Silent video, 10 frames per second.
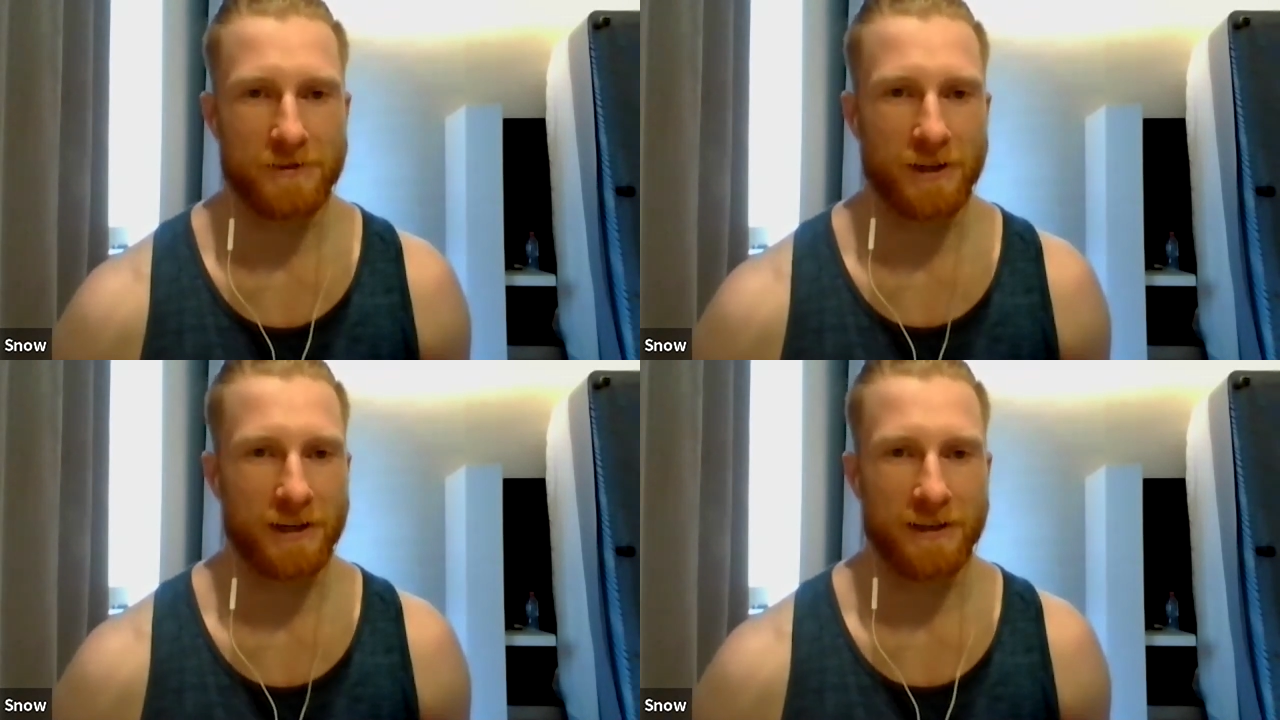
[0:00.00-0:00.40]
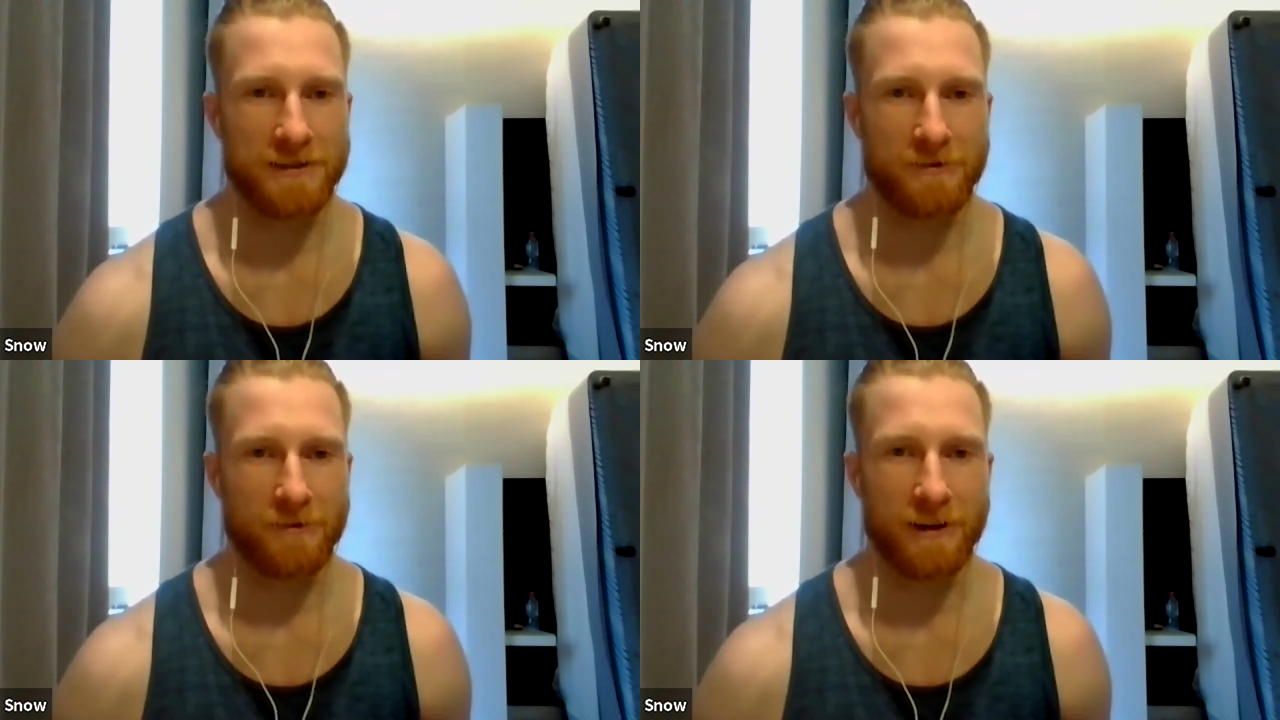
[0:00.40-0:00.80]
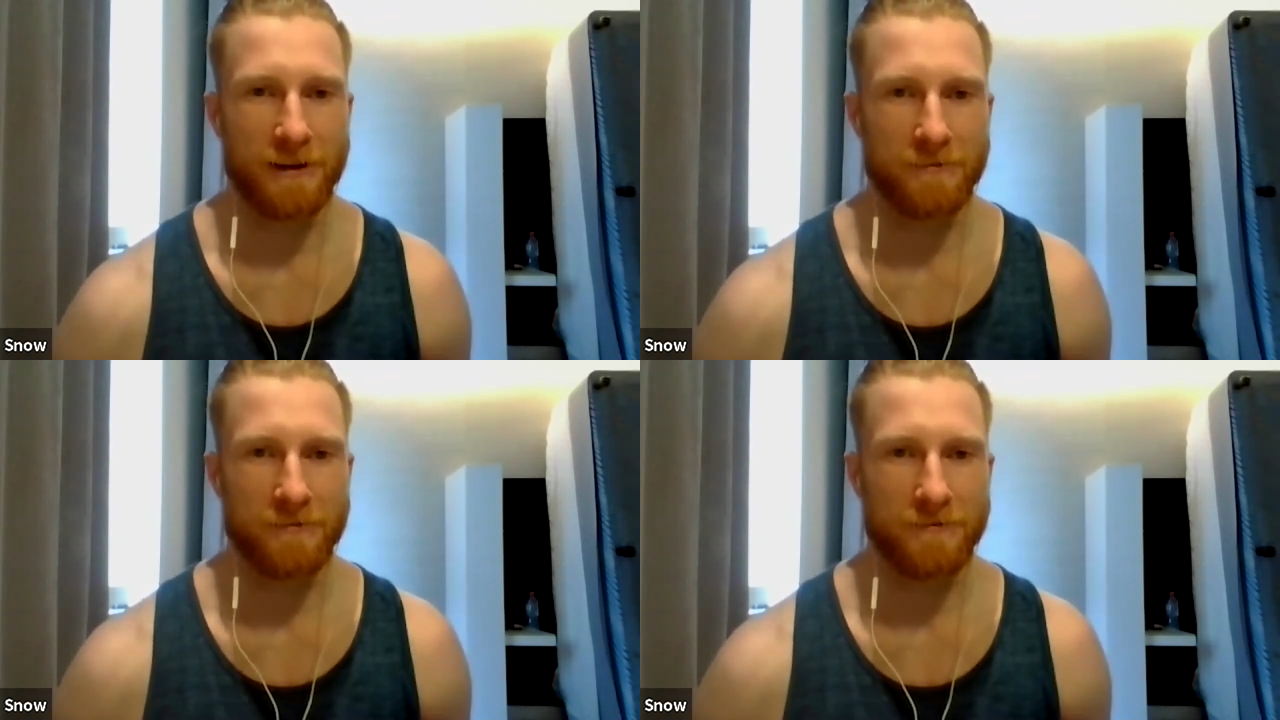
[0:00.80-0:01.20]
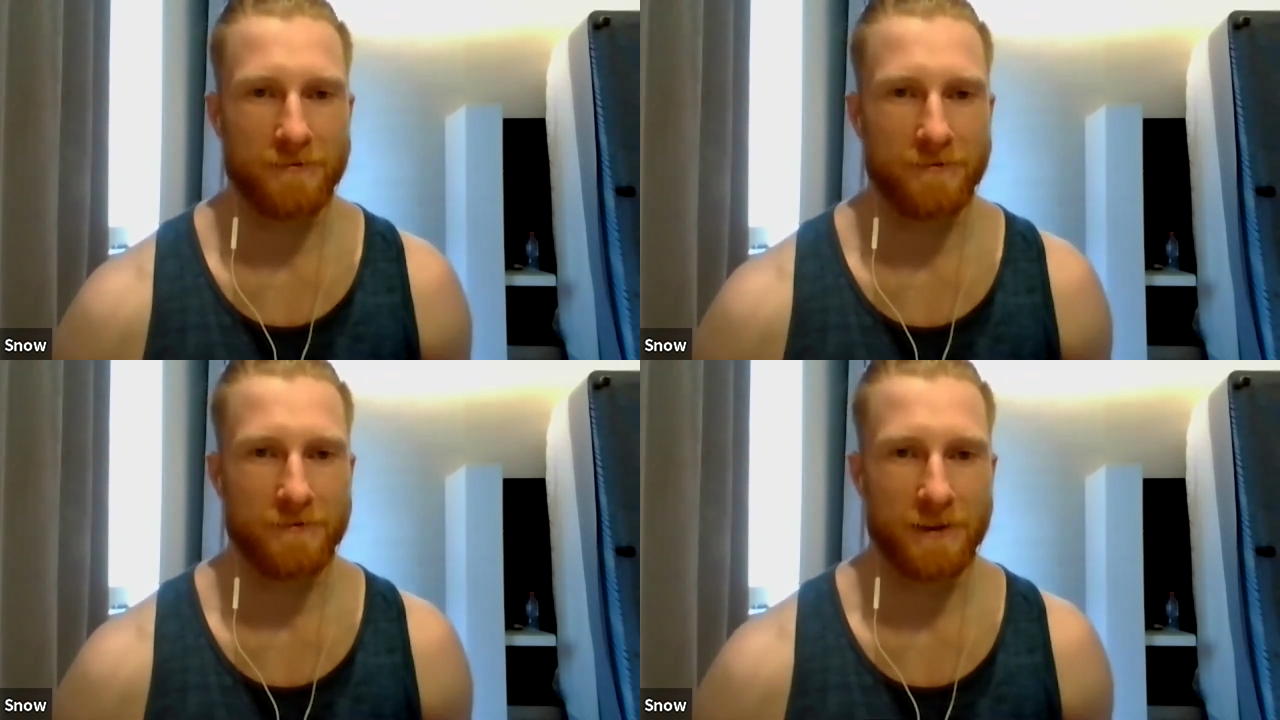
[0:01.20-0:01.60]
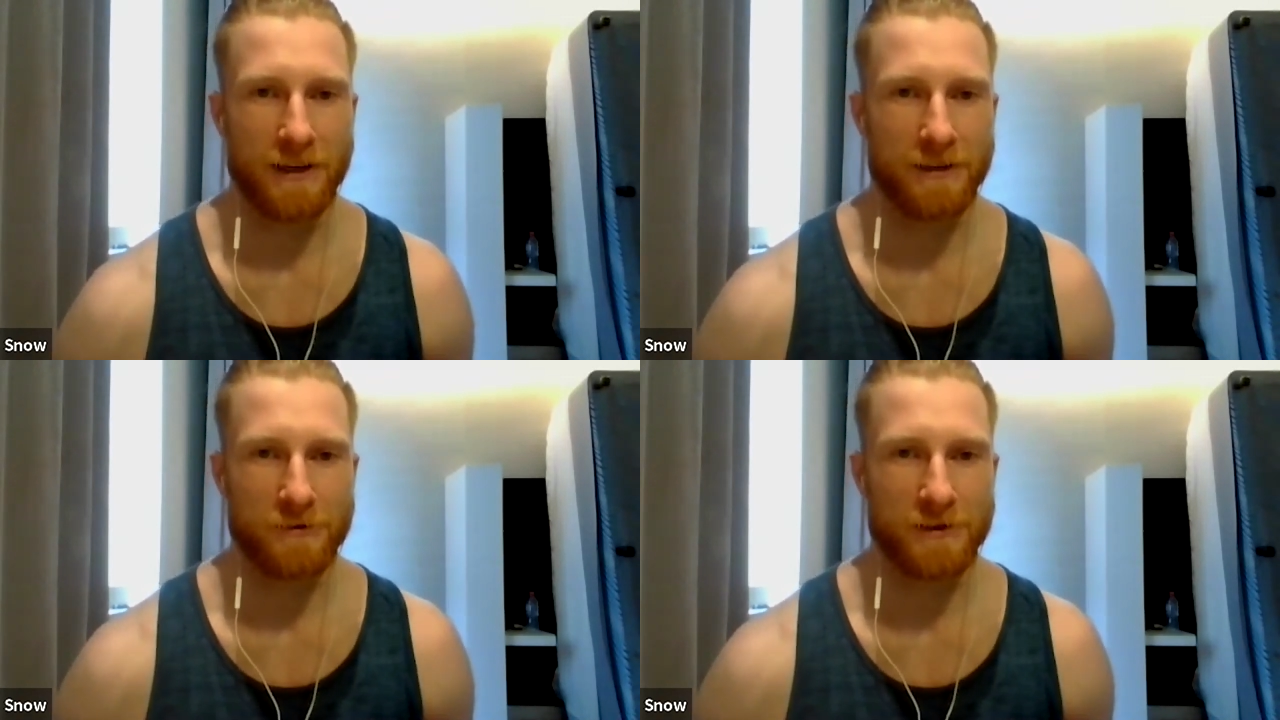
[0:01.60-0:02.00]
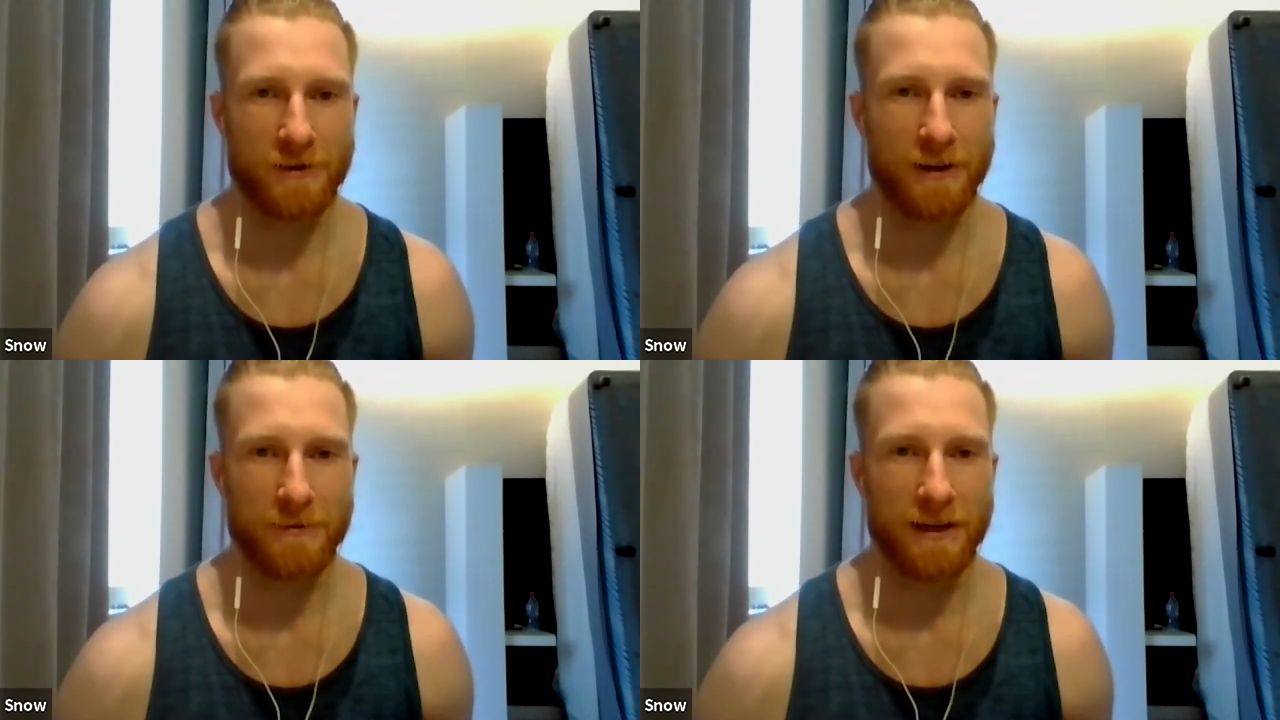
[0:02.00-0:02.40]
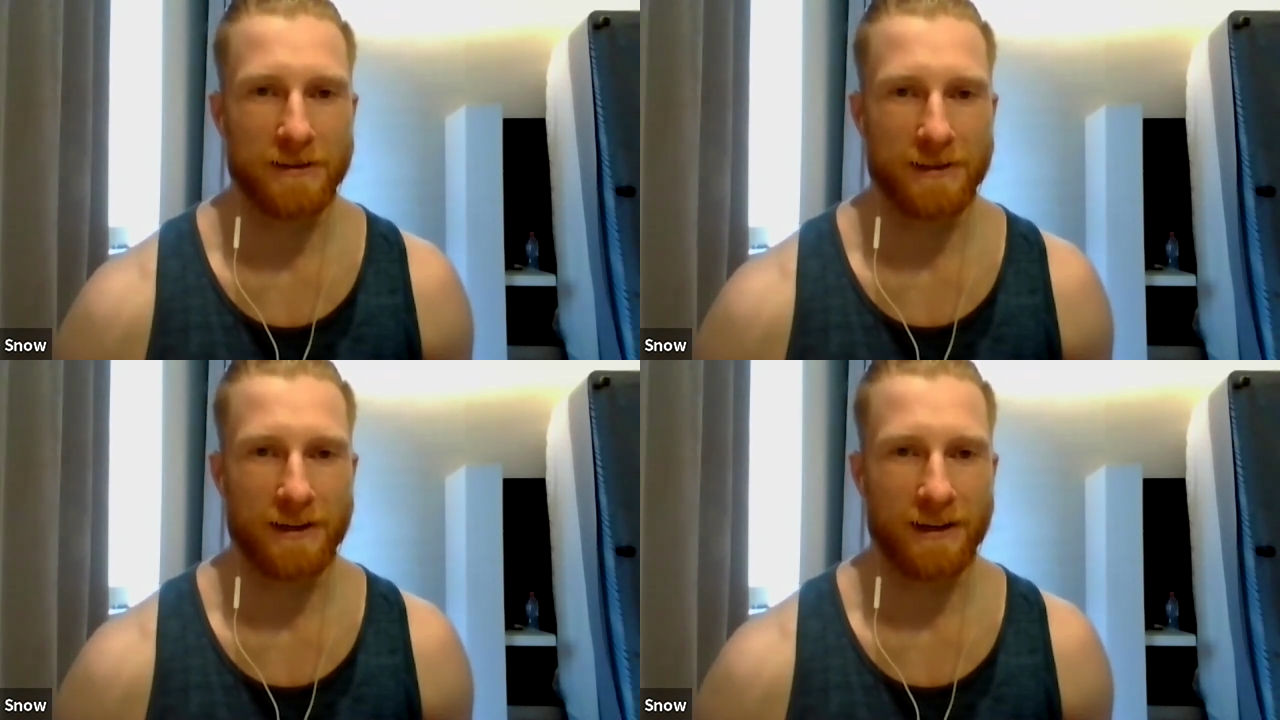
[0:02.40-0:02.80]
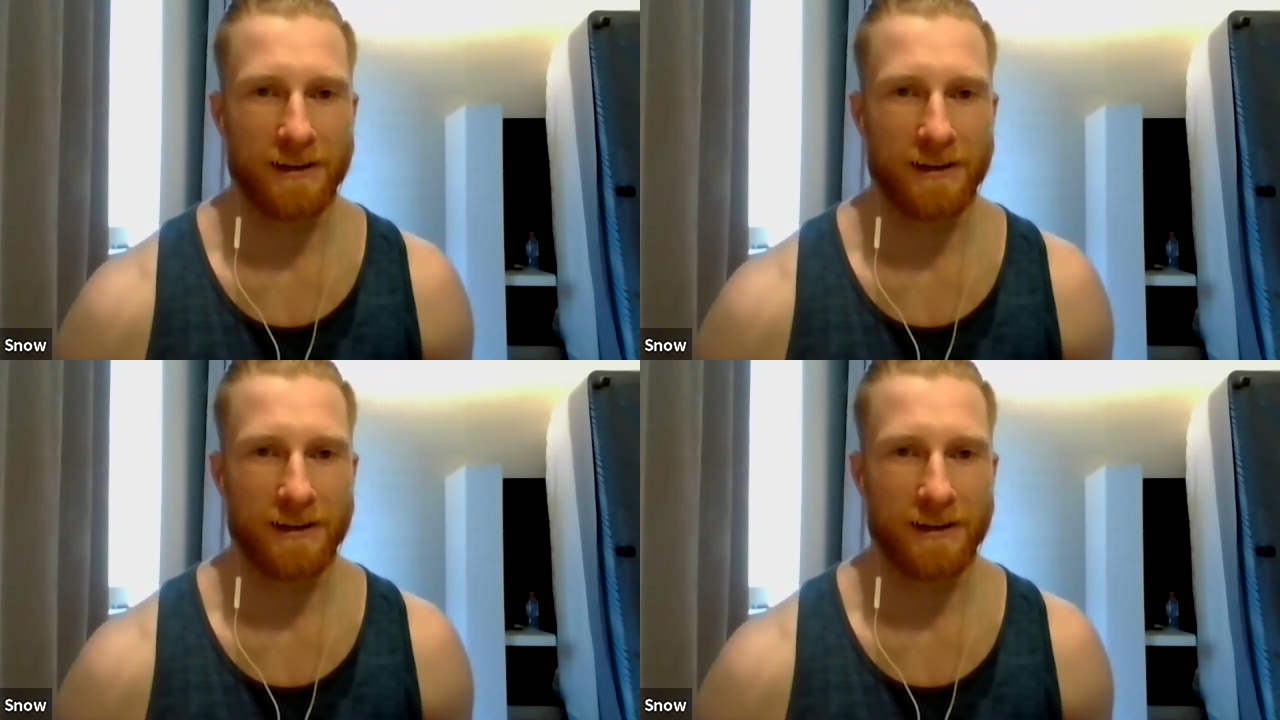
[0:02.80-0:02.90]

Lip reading: checking Instagram for the 100th time that day.